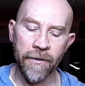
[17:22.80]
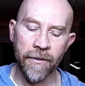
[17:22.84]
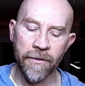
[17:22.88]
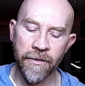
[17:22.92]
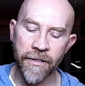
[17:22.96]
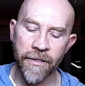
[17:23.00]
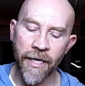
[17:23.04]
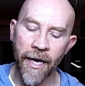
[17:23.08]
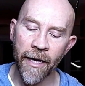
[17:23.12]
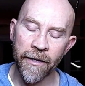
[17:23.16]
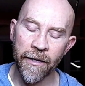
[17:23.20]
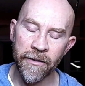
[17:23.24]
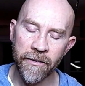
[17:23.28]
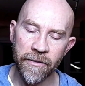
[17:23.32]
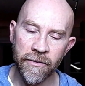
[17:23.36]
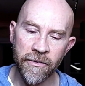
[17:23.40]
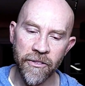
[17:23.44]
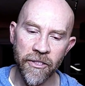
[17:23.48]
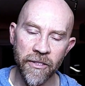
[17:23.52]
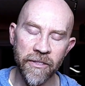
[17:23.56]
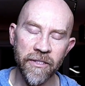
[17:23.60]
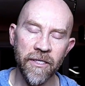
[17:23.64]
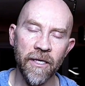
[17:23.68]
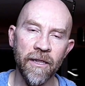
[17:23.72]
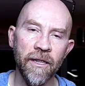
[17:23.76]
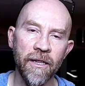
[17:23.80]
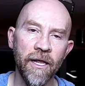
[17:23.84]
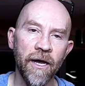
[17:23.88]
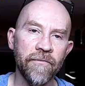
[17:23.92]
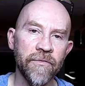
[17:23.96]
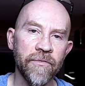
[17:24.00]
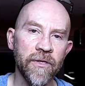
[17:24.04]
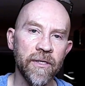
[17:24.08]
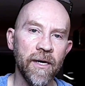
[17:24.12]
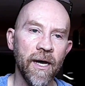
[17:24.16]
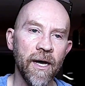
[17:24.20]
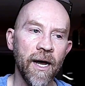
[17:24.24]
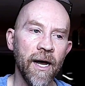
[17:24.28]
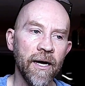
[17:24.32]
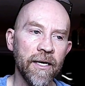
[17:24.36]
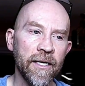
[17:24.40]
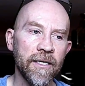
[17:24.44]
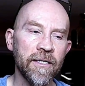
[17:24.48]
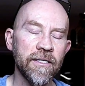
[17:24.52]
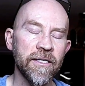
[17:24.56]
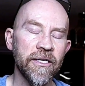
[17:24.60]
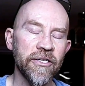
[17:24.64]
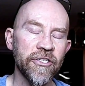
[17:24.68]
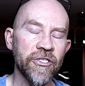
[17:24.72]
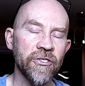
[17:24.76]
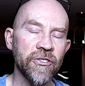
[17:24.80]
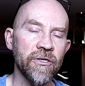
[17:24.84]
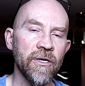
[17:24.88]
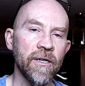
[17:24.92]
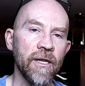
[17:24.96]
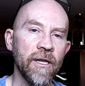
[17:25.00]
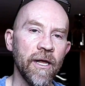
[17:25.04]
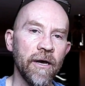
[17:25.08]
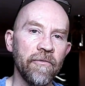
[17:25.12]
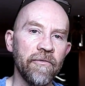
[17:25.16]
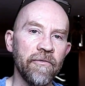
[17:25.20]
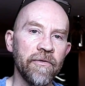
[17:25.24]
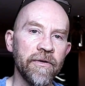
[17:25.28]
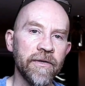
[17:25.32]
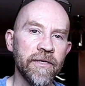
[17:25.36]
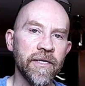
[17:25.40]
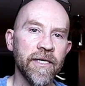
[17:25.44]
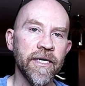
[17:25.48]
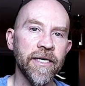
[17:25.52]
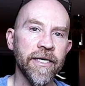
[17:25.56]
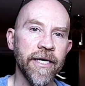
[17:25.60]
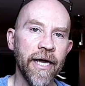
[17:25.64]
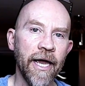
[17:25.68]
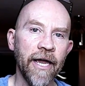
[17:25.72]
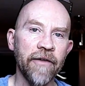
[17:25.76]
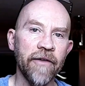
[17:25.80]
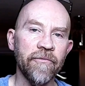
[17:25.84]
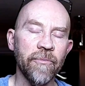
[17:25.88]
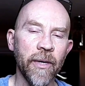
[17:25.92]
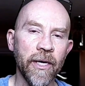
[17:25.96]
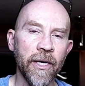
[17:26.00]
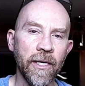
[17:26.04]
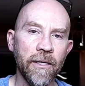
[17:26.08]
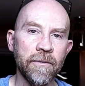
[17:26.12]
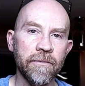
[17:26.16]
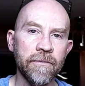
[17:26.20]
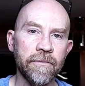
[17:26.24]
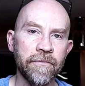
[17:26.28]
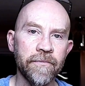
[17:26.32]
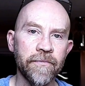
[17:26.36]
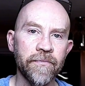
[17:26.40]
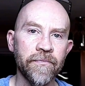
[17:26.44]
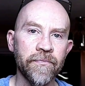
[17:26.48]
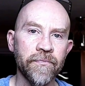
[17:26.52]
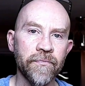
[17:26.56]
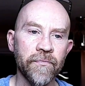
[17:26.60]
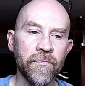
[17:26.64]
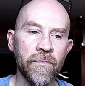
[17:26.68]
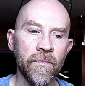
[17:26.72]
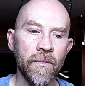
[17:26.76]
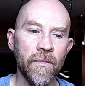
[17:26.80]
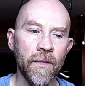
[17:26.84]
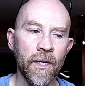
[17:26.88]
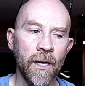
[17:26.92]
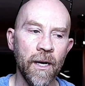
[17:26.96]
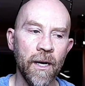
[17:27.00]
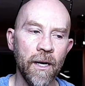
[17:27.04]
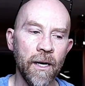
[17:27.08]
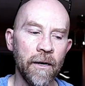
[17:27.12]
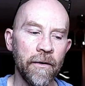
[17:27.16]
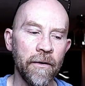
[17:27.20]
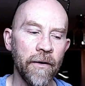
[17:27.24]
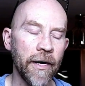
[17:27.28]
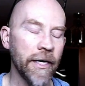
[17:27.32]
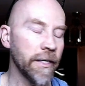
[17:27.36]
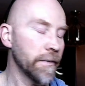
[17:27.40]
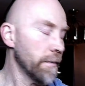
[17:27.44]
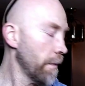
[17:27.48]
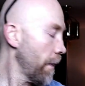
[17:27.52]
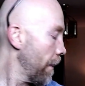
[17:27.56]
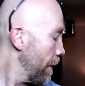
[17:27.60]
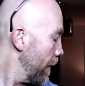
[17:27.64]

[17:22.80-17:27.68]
Yeah, just the love, the unconditional love he gave me. All right.